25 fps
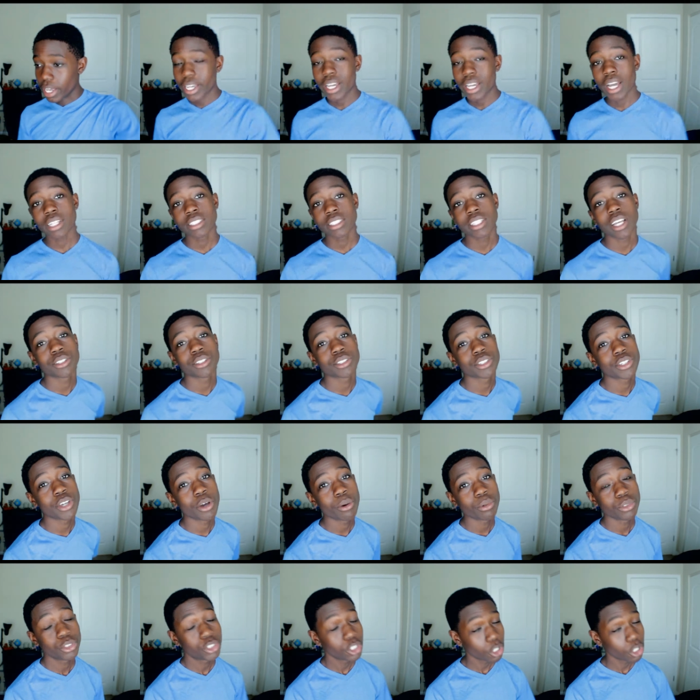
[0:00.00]
Hey guys, how's it
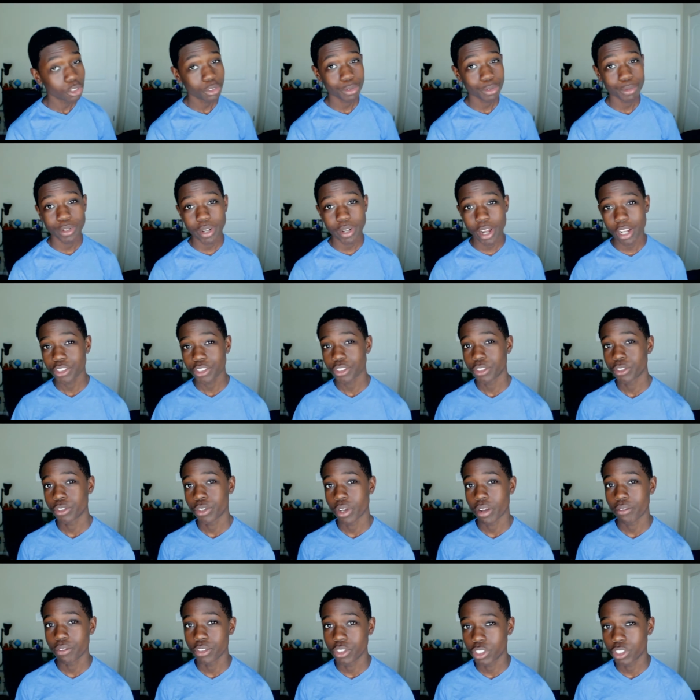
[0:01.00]
going? Josh from Not Just
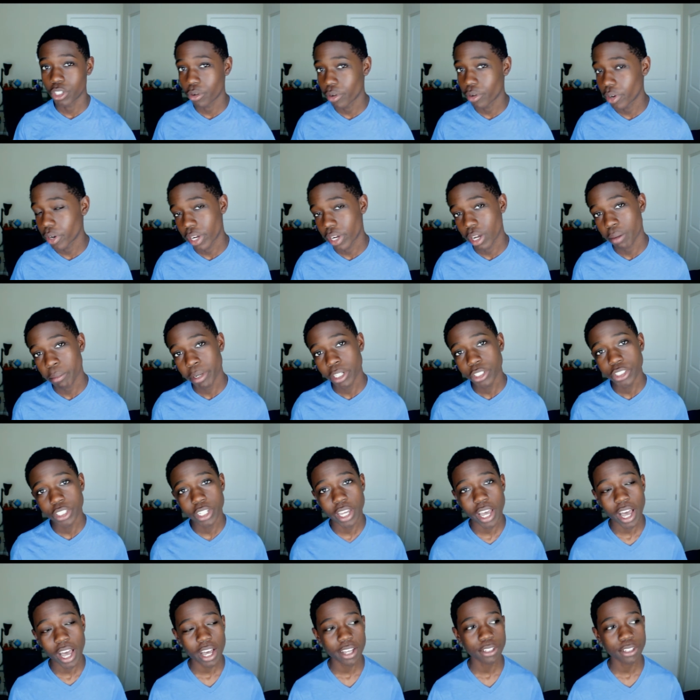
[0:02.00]
Your Average Joe here, coming at you
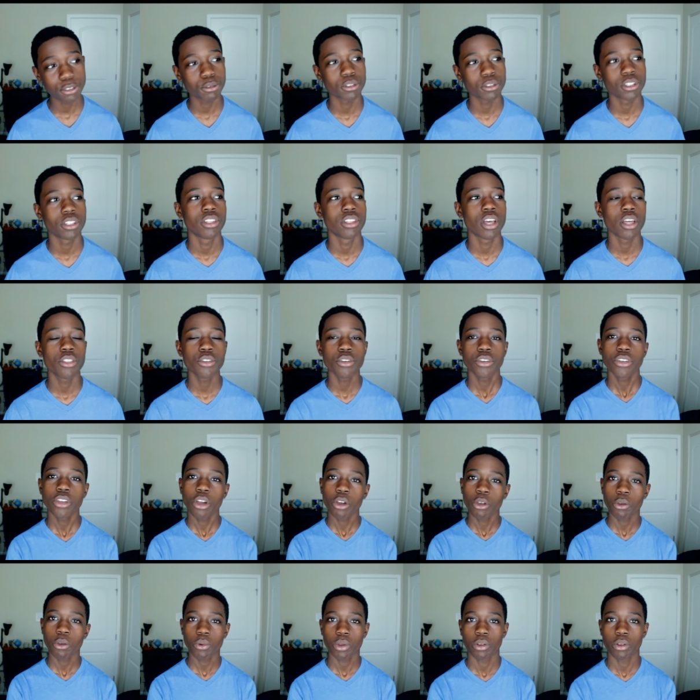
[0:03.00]
guys with another
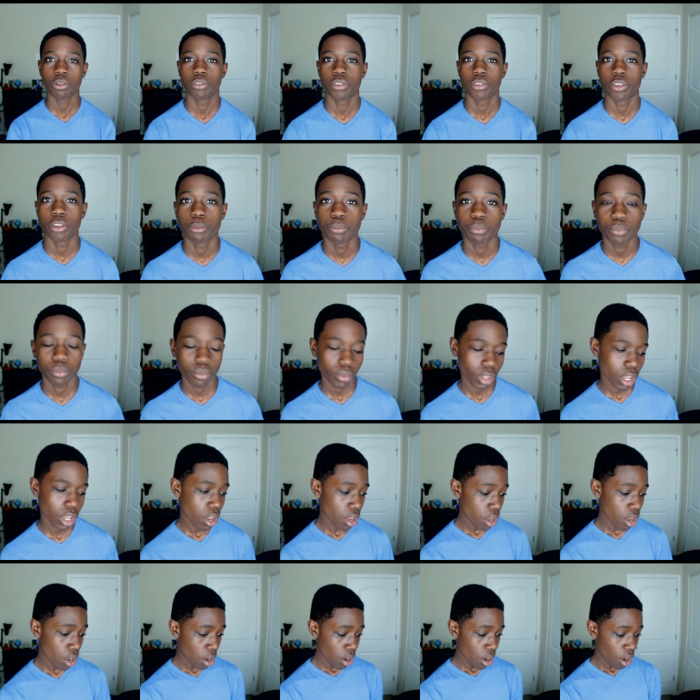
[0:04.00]
yo-yo review.
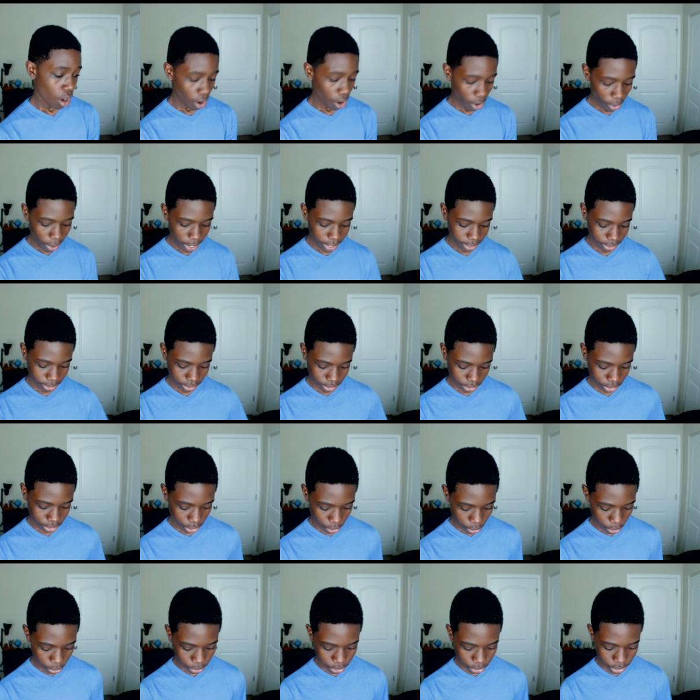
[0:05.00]
Alright,
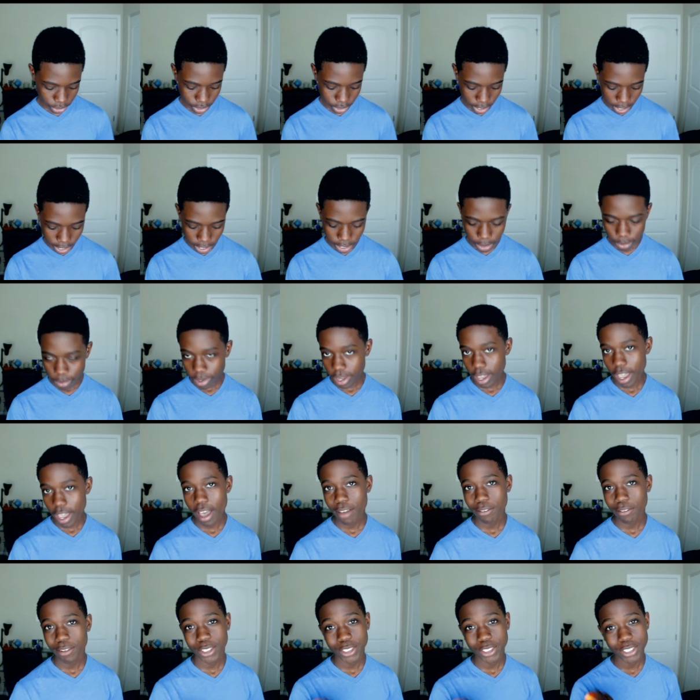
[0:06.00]
so today we
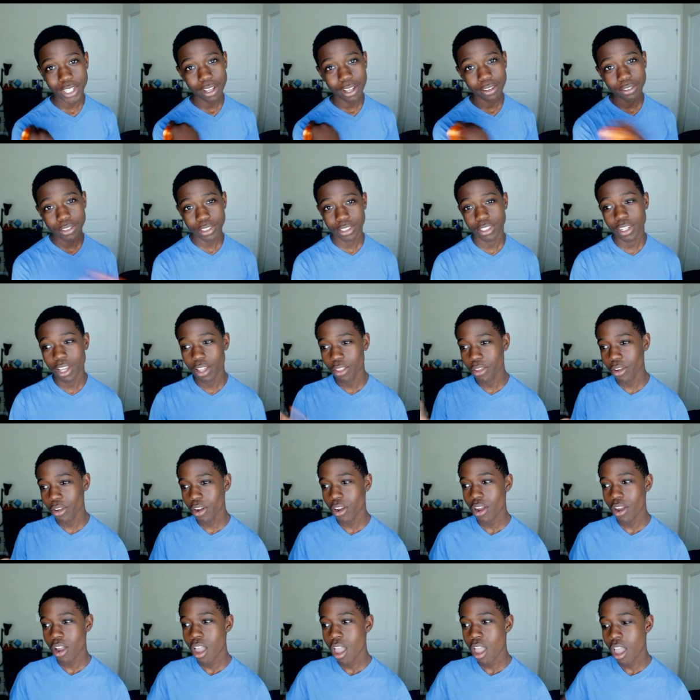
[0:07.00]
have ourselves
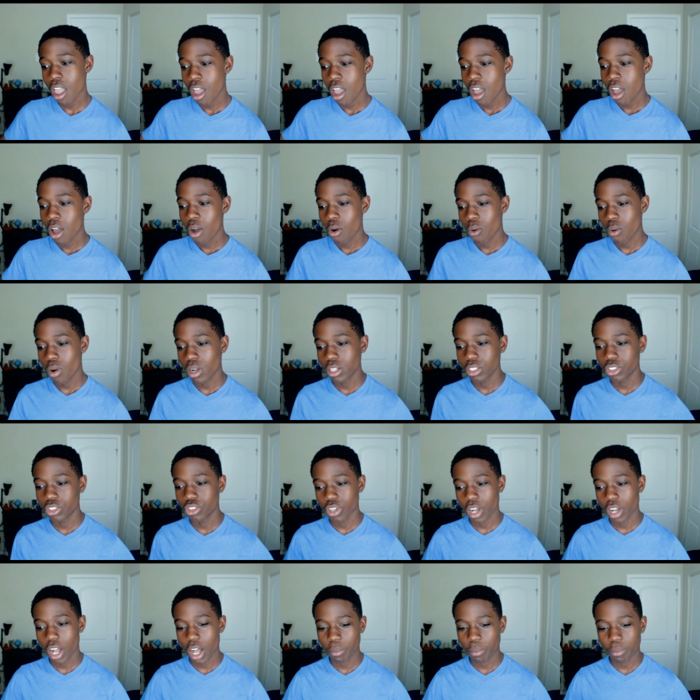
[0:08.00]
another
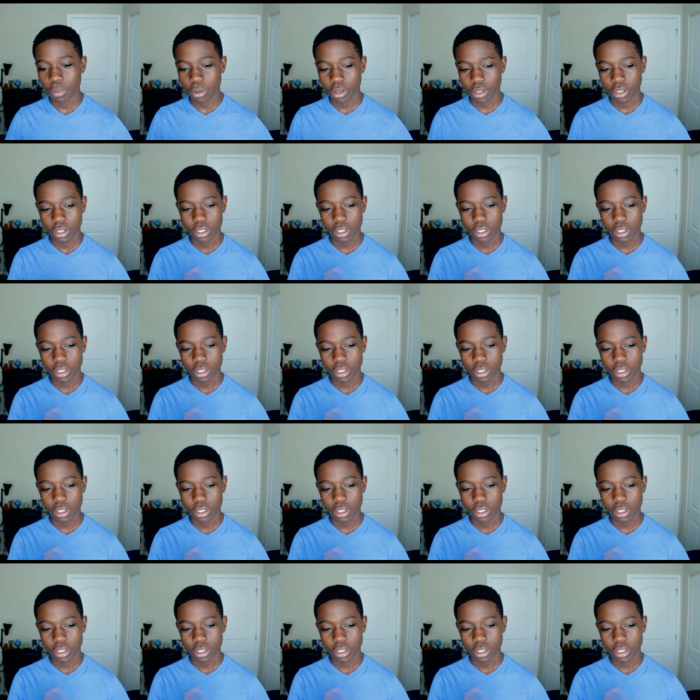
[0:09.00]
Onedrop